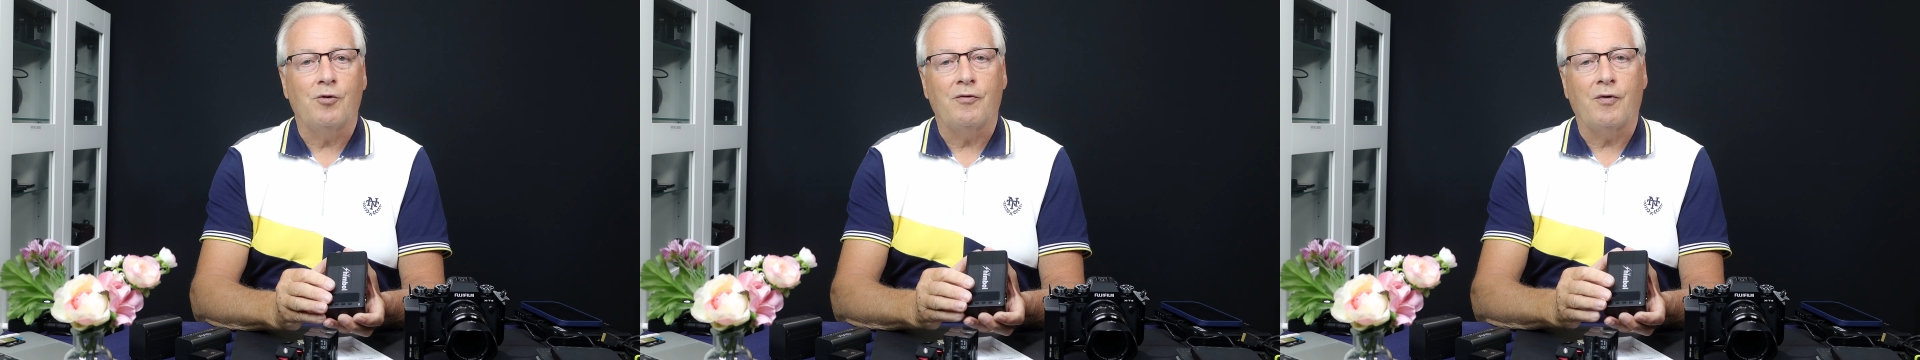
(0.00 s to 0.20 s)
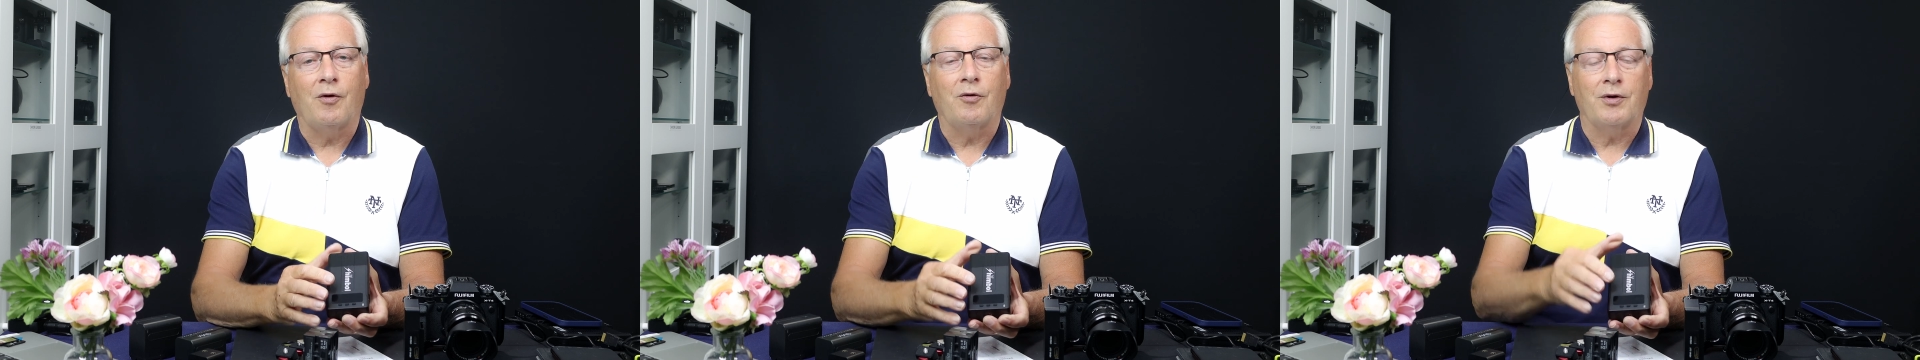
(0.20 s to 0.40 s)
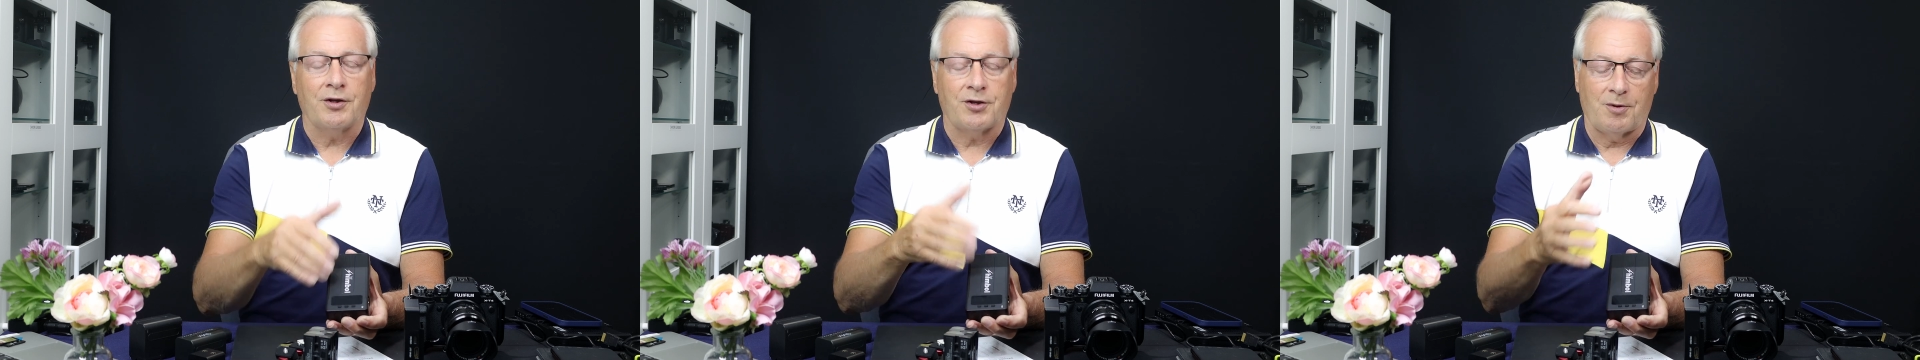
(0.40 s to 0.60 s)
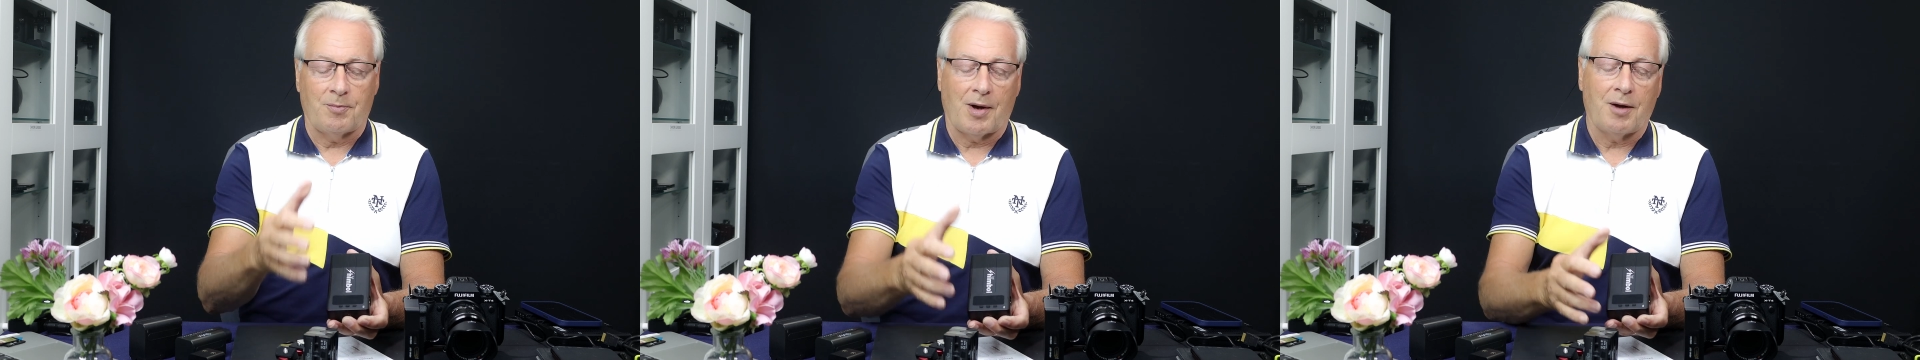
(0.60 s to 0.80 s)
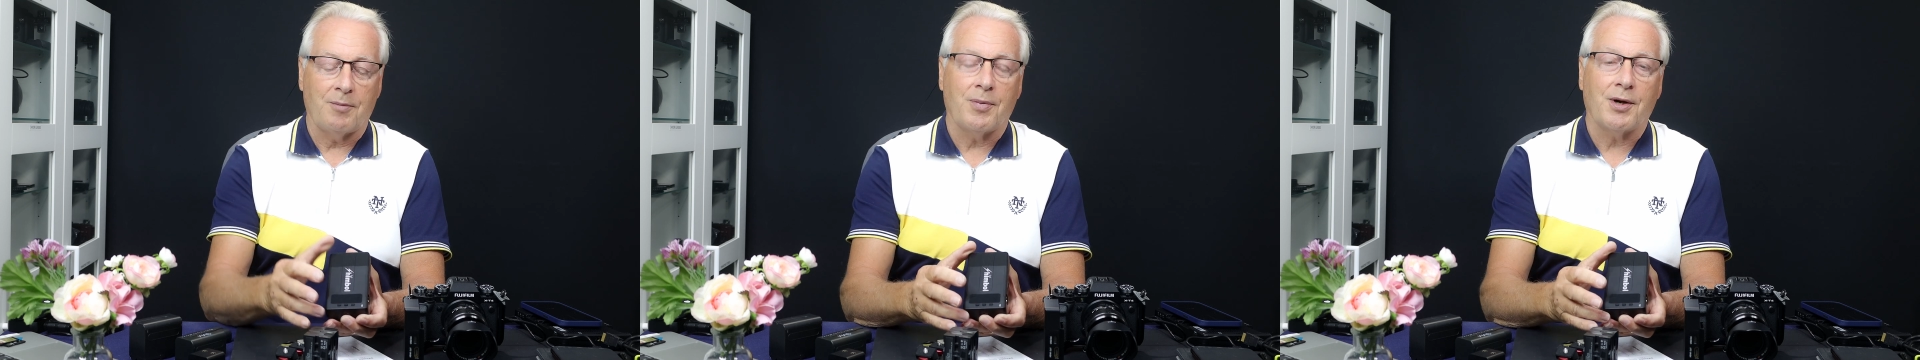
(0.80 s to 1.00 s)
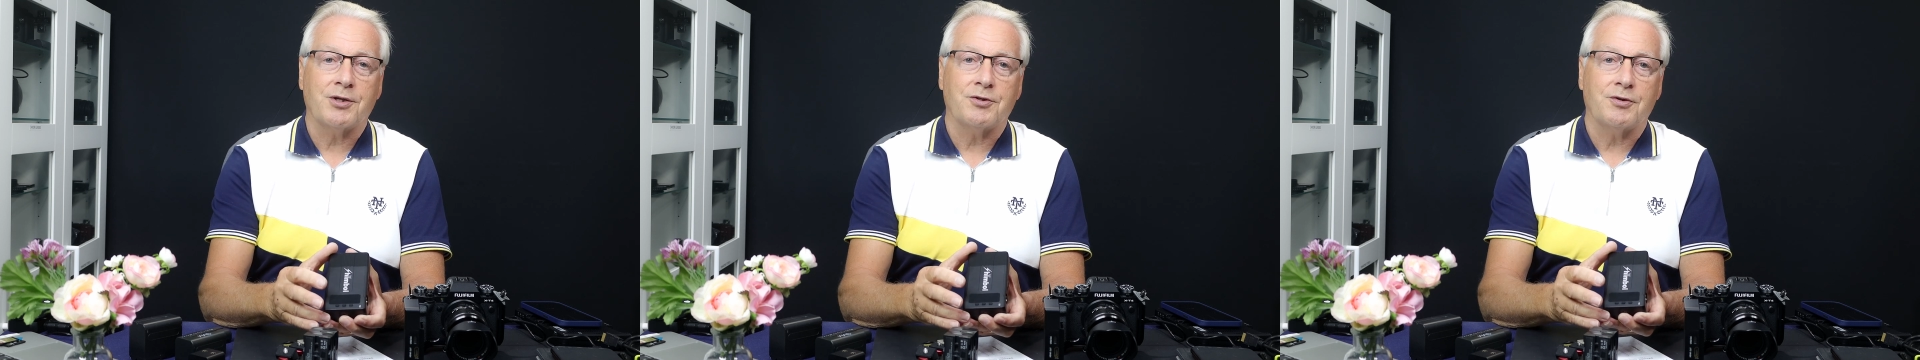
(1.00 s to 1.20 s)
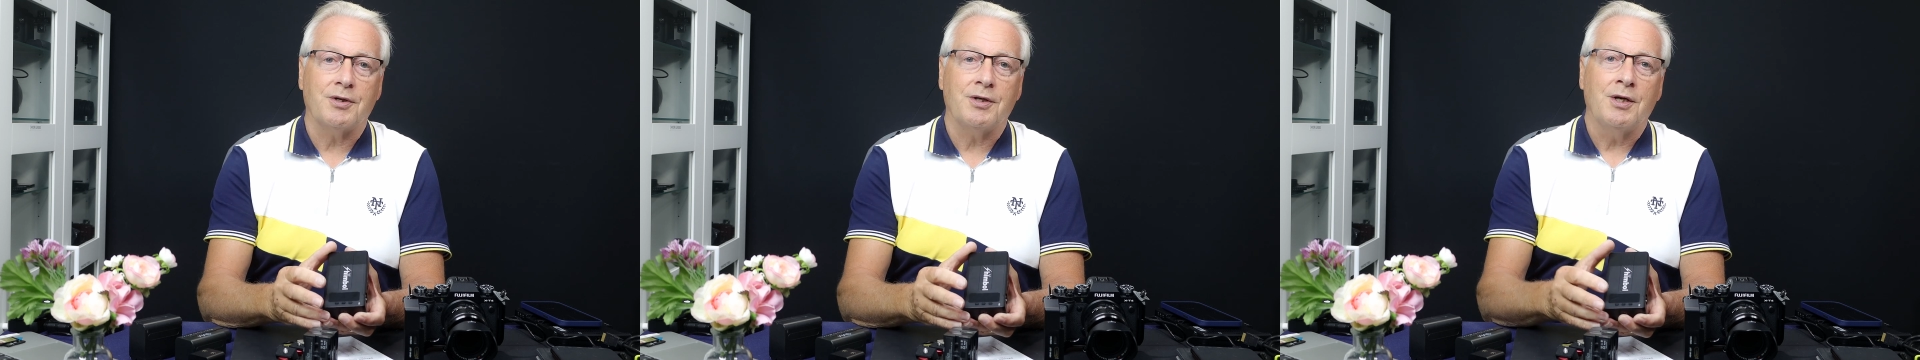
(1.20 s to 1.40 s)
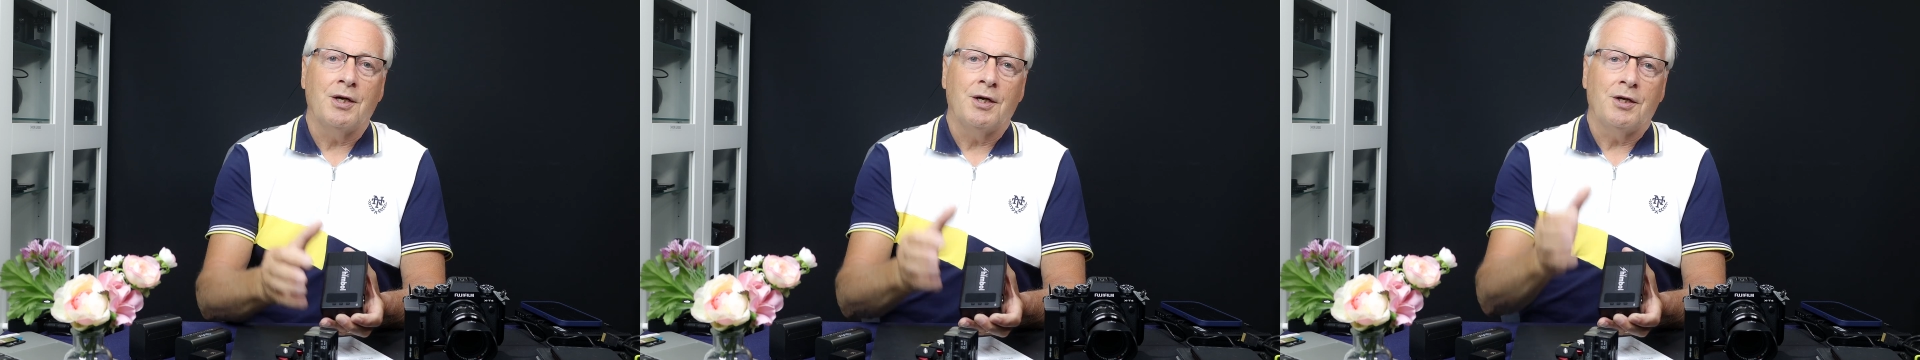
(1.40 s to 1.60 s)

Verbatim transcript: volt lithium ion battery